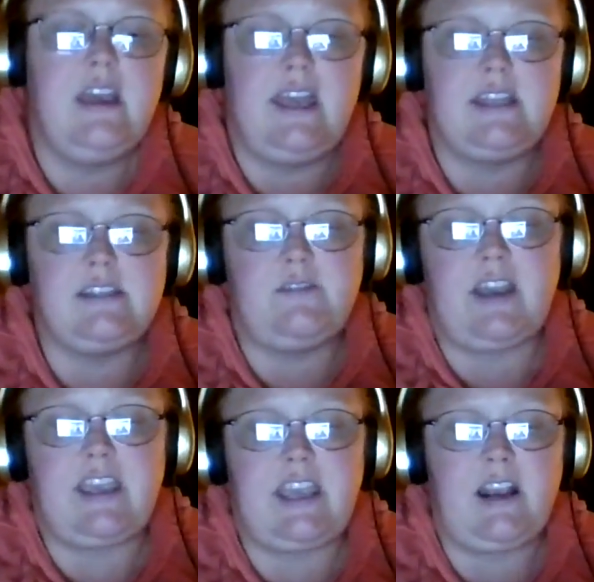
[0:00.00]
It's a
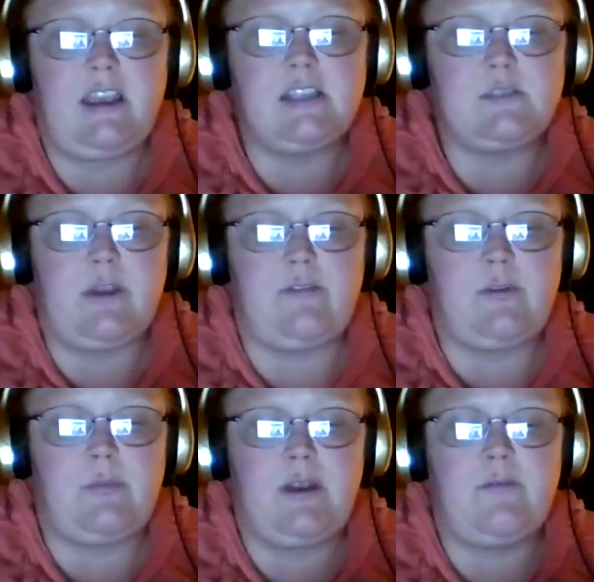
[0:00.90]
vicarious way
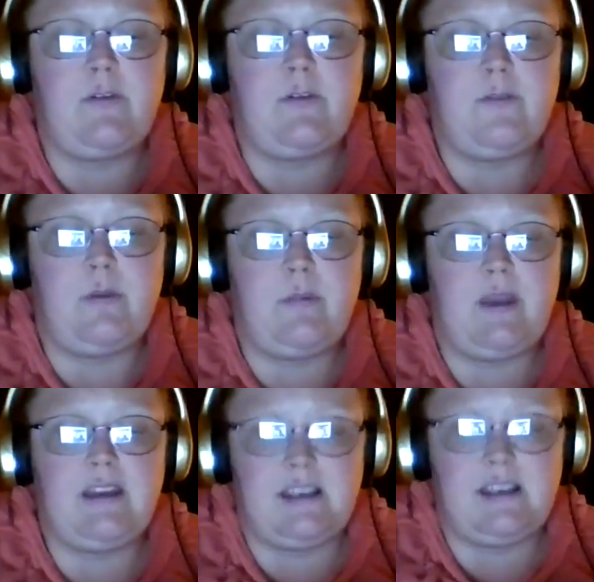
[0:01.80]
for me to fulfill
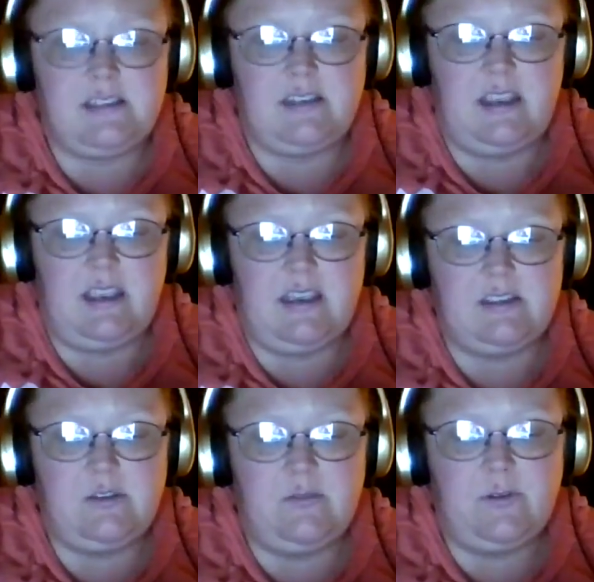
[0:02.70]
my destiny
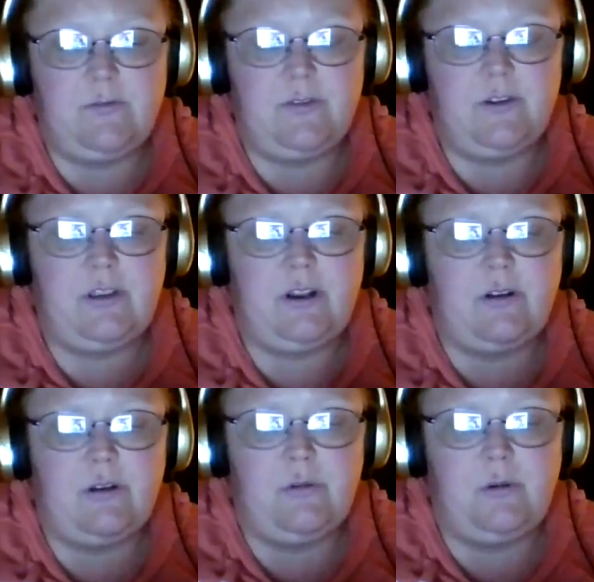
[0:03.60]
as you fulfill
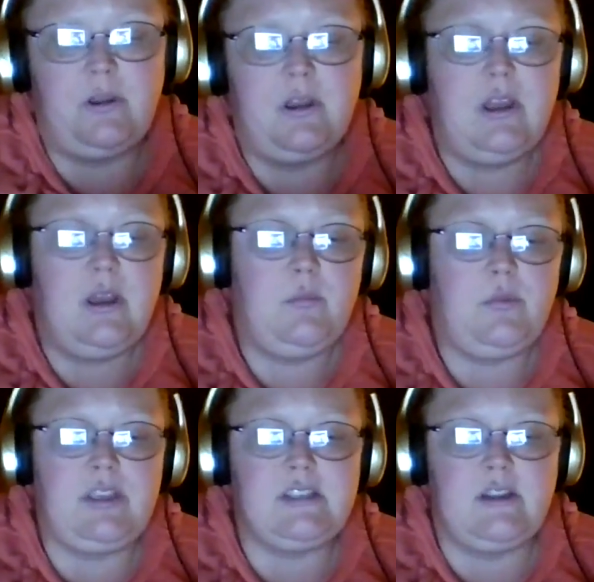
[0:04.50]
your own.
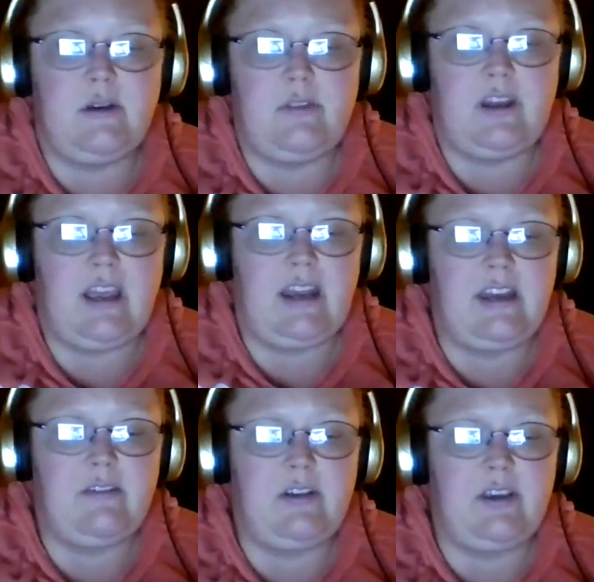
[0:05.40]
Please know that I'd
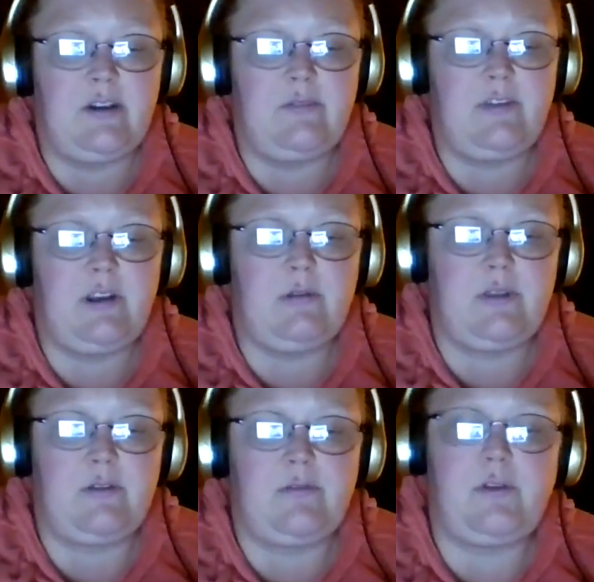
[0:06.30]
never interfere with
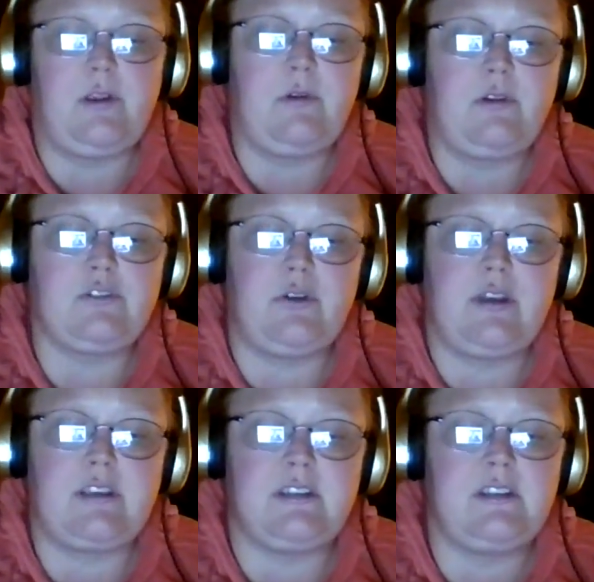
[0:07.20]
your free will
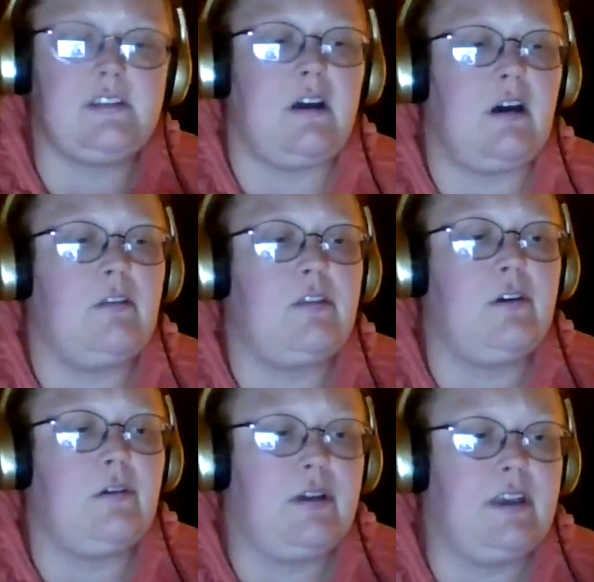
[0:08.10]
choices,
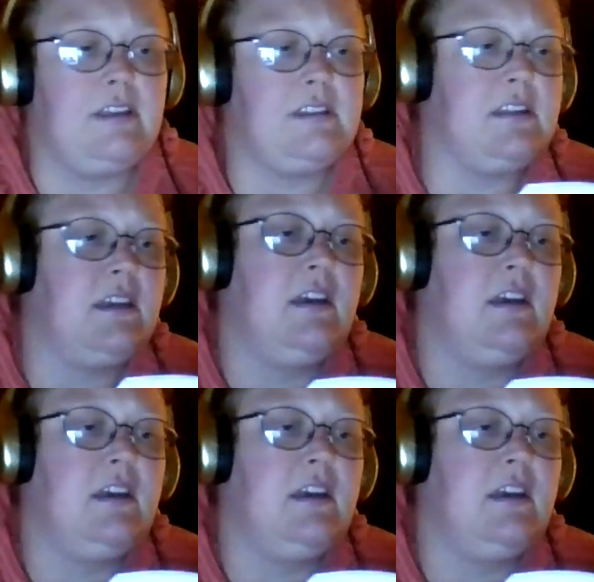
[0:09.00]
although it's